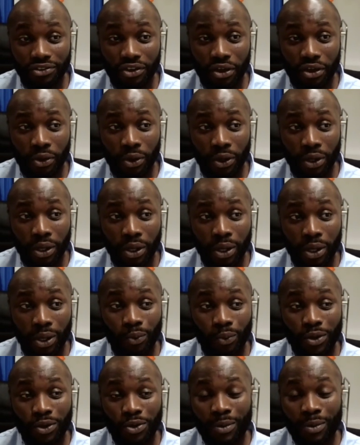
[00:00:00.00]
So
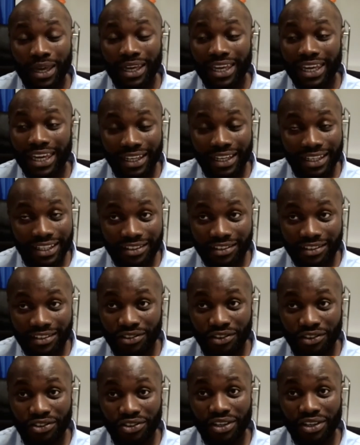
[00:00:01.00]
when you're making any
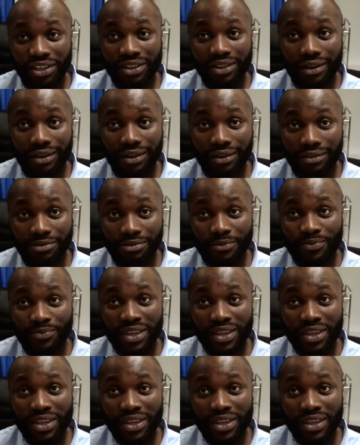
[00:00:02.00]
decision in life